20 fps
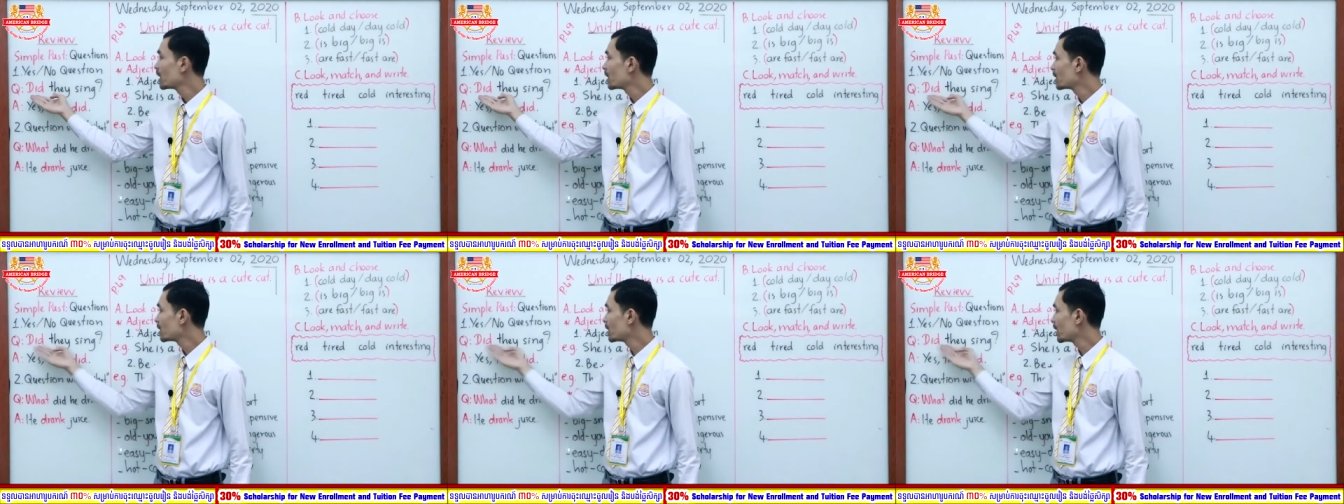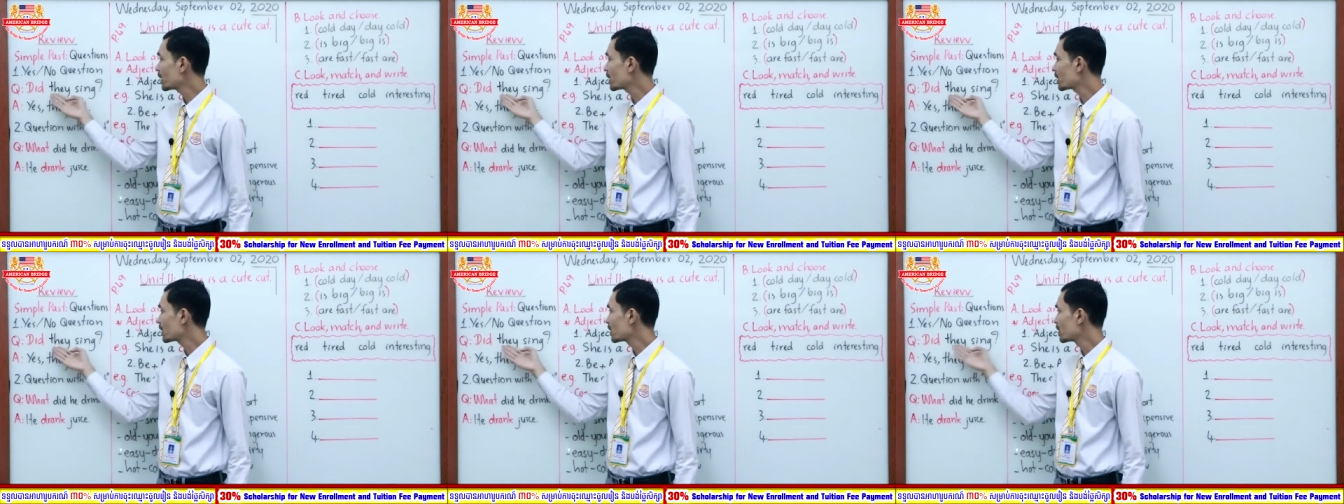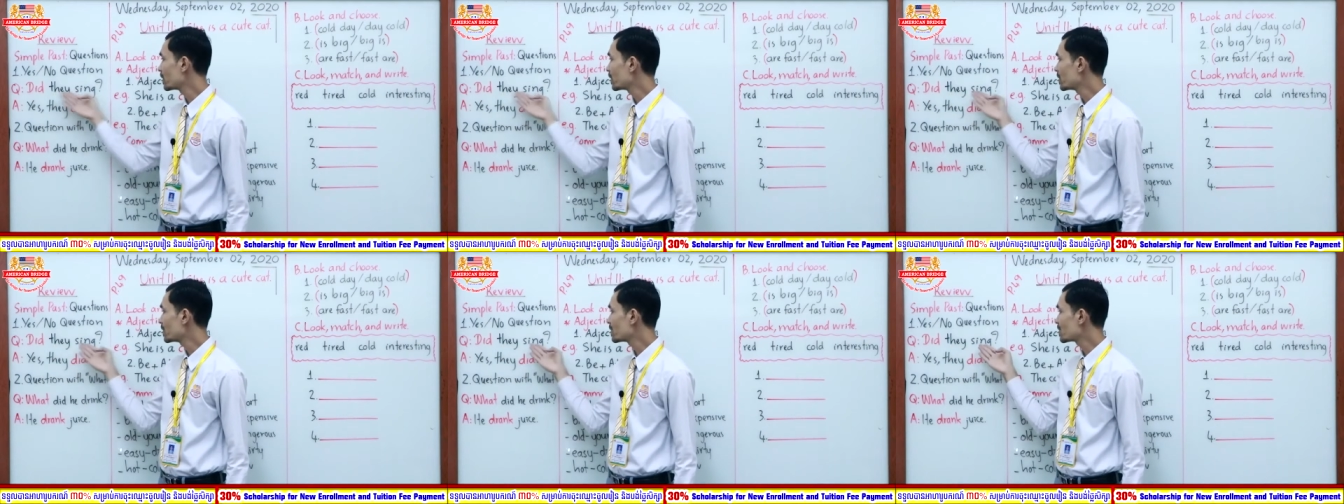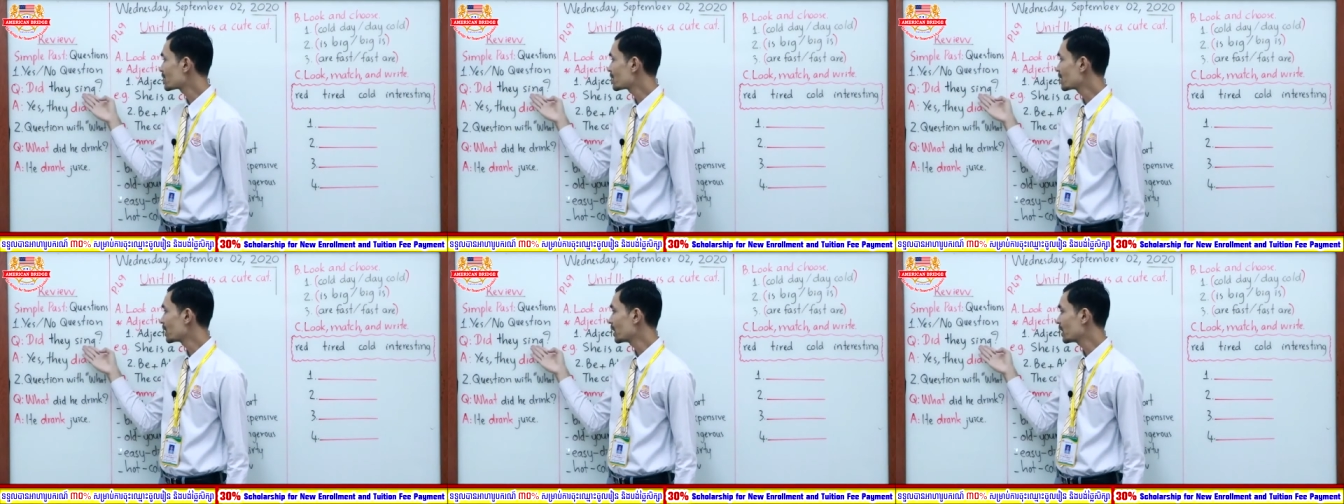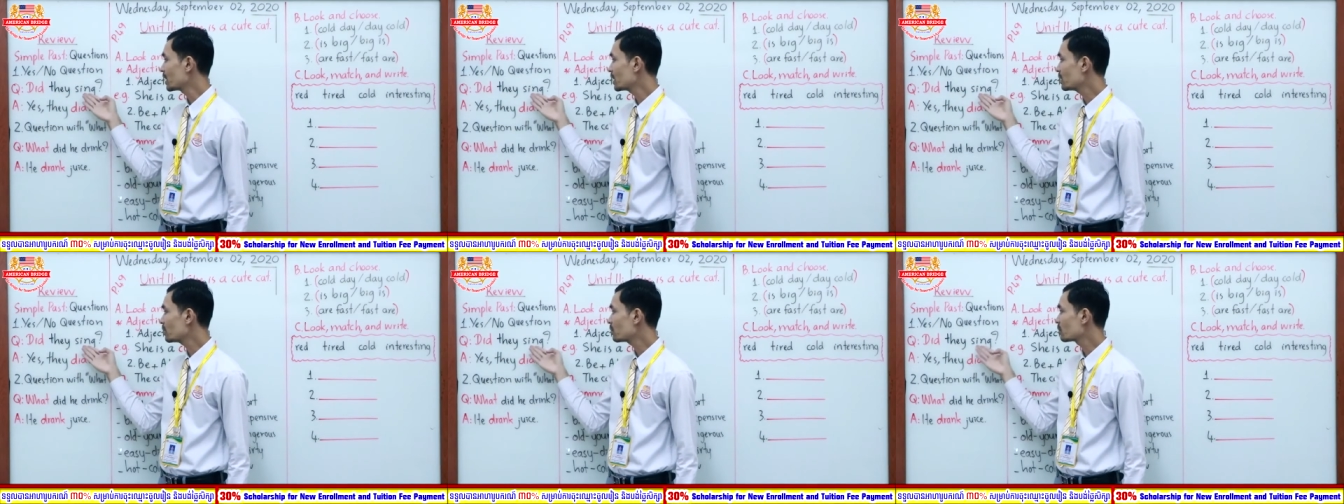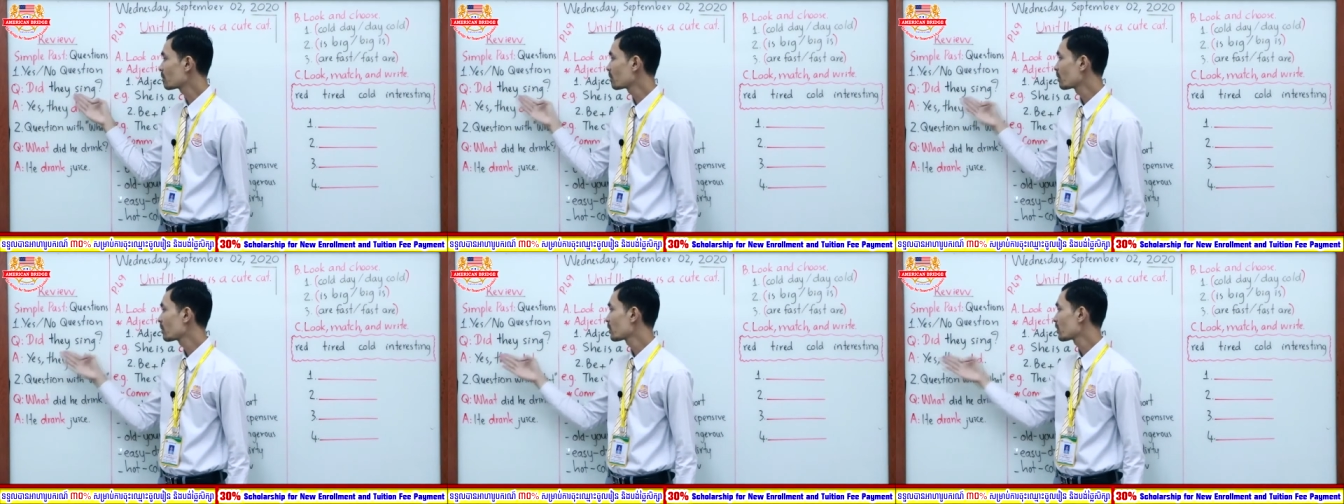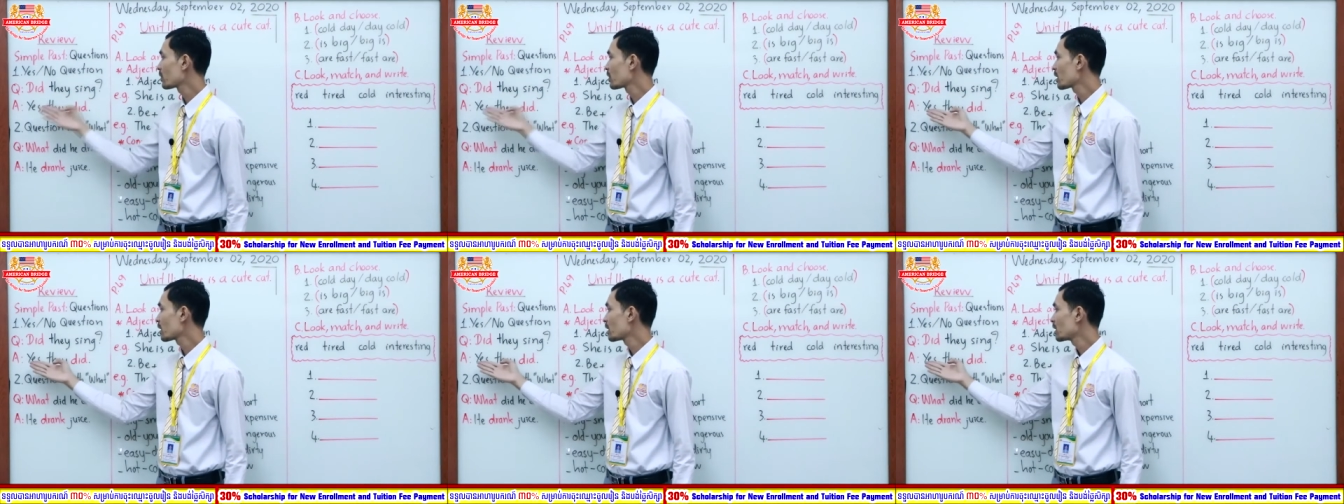Did they sing?
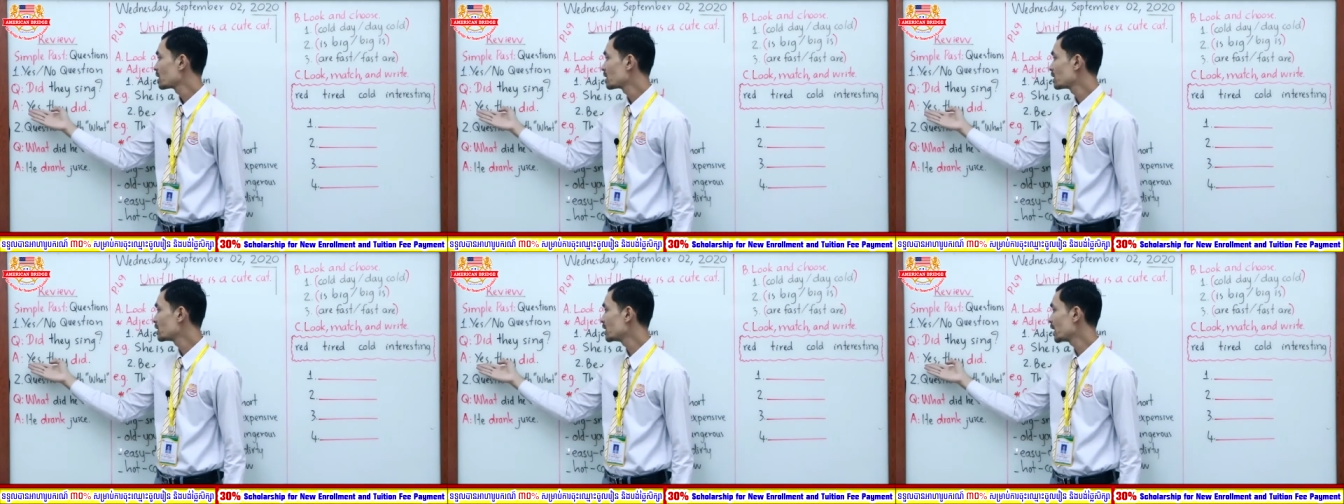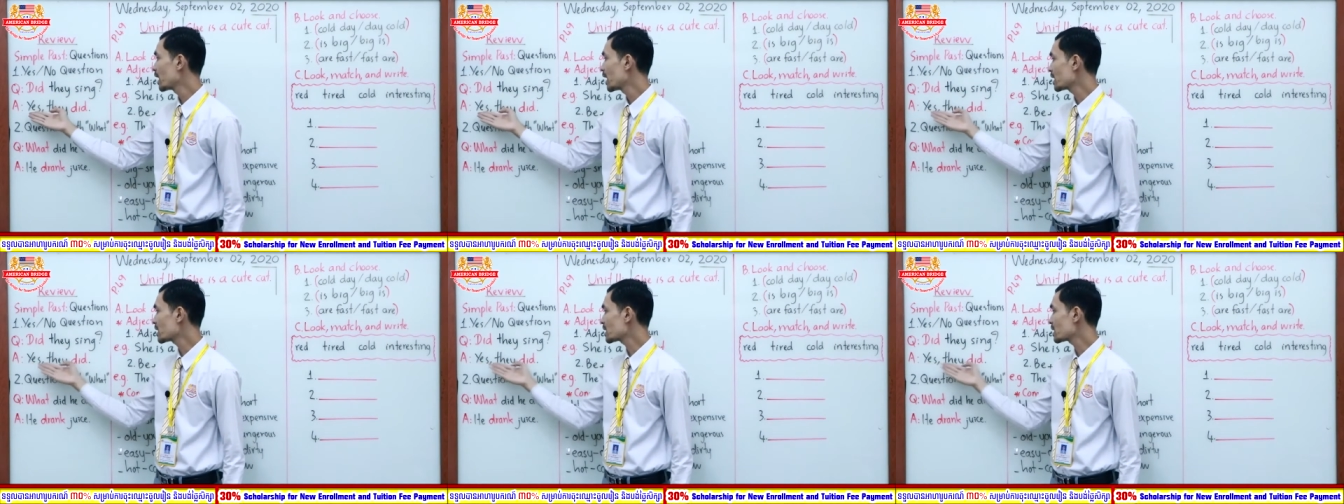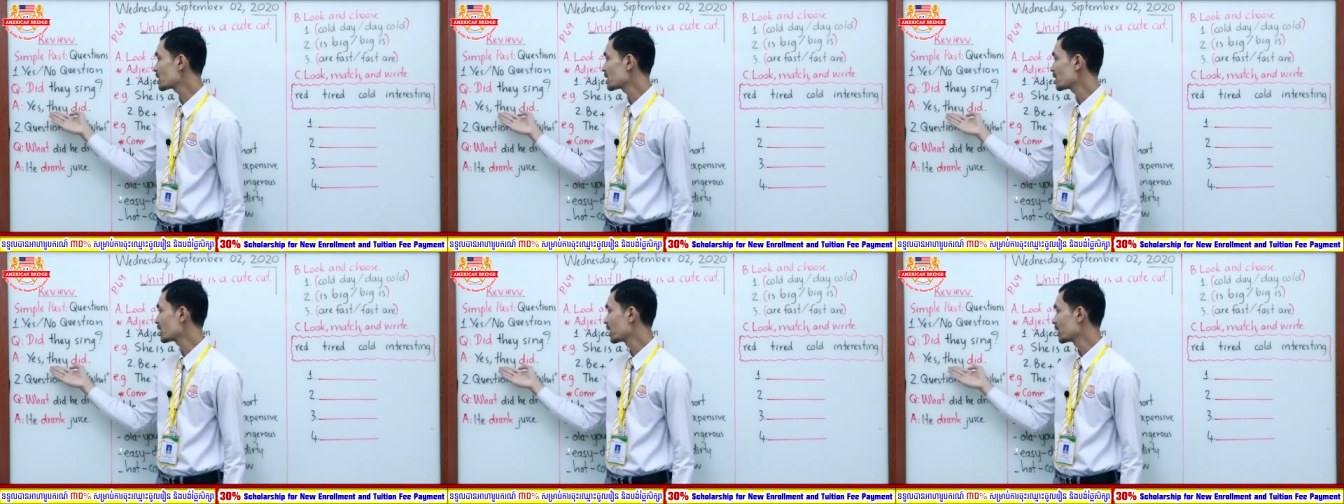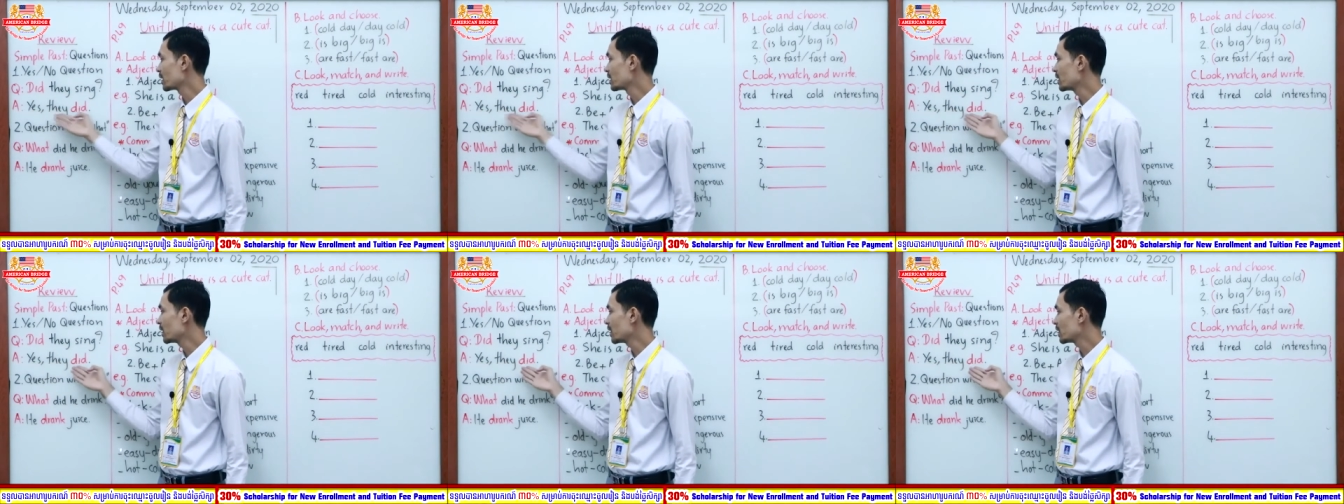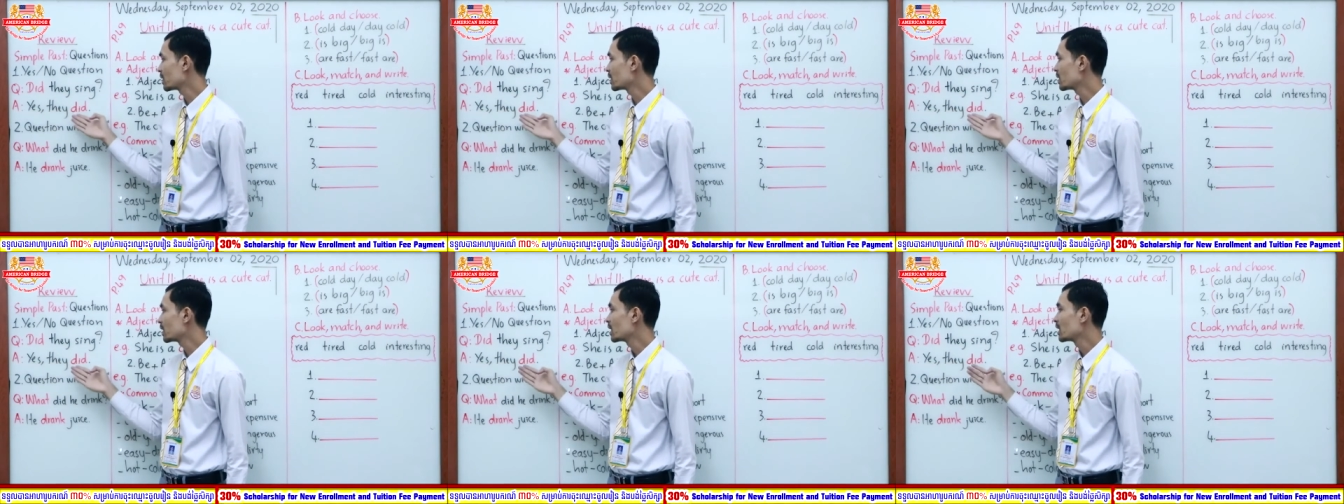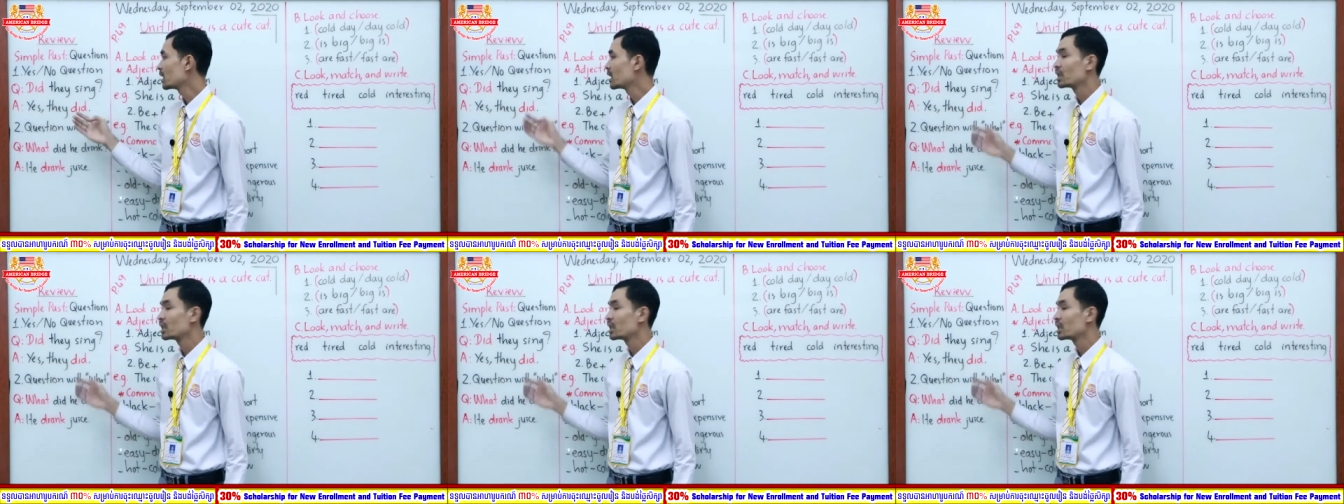Yes, they did.